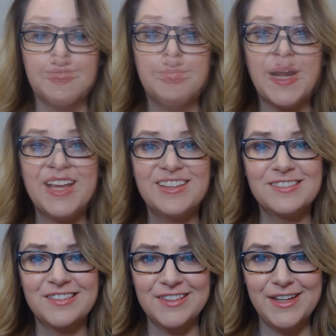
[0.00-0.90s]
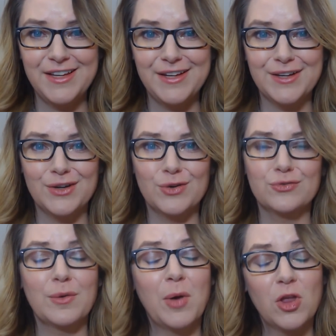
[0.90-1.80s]
But I can see
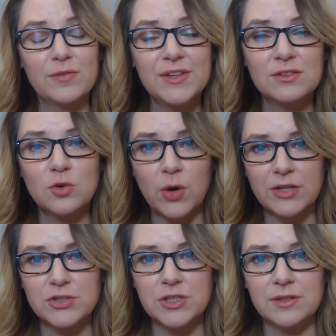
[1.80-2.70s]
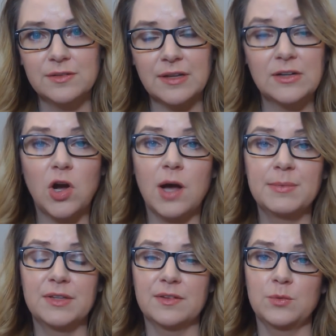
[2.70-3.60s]
from all of these questions and
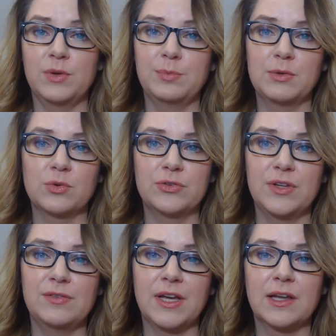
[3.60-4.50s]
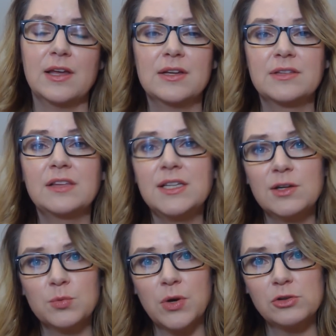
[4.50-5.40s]
comments that we've been receiving that the
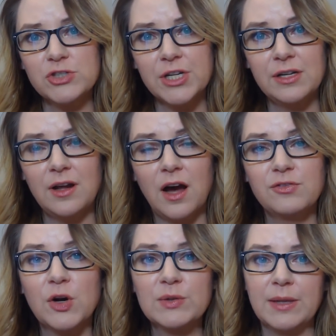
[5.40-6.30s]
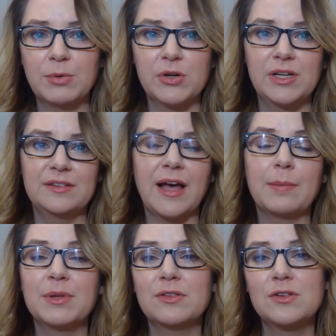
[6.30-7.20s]
erosion of our liberties
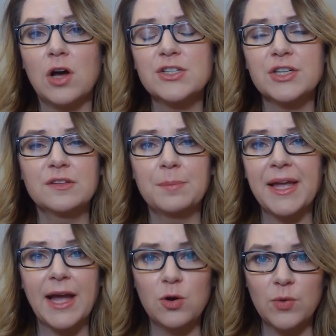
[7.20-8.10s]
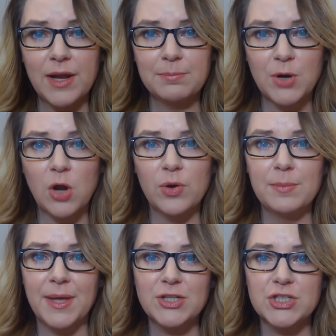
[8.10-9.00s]
happens not just by outright
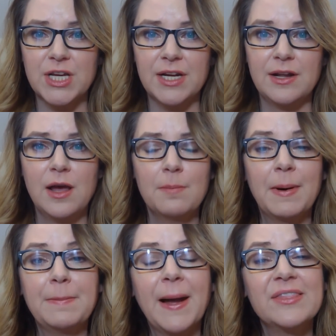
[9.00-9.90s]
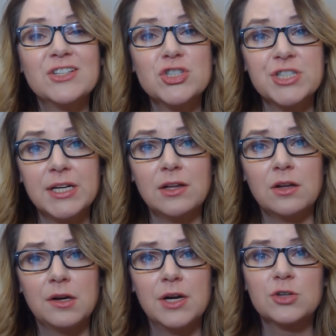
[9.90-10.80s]
prohibition, but by the
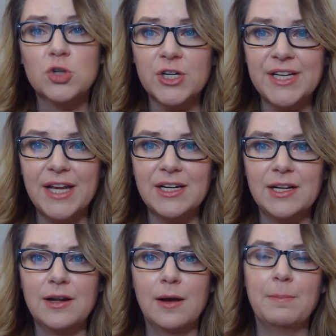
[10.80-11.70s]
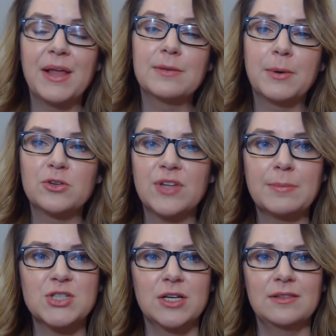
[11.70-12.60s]
chill created by the
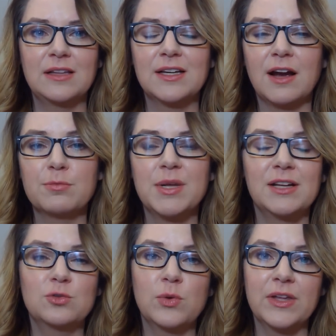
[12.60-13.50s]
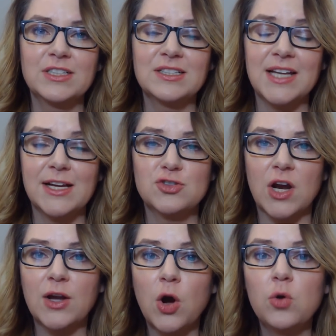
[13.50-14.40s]
perception that the government is willing to take
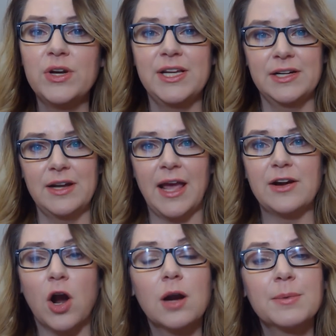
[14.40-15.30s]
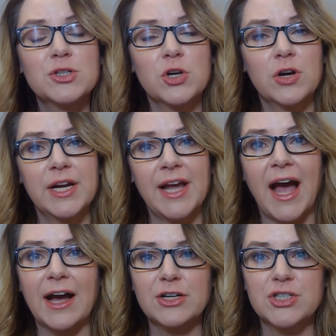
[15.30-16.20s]
draconian and arbitrary
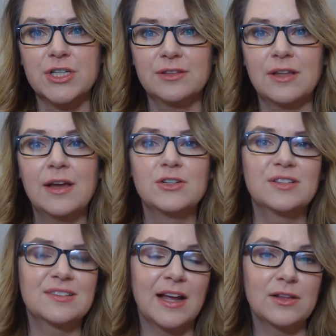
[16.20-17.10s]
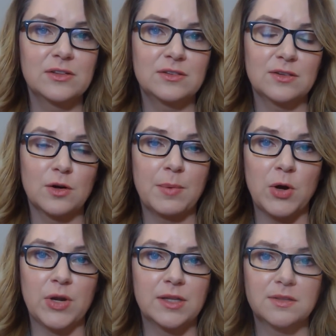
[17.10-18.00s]
action to silence their
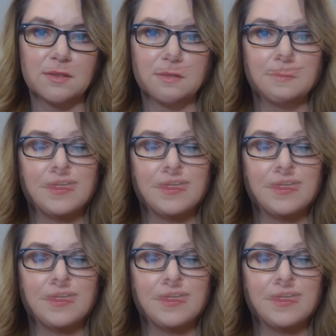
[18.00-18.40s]
opponents.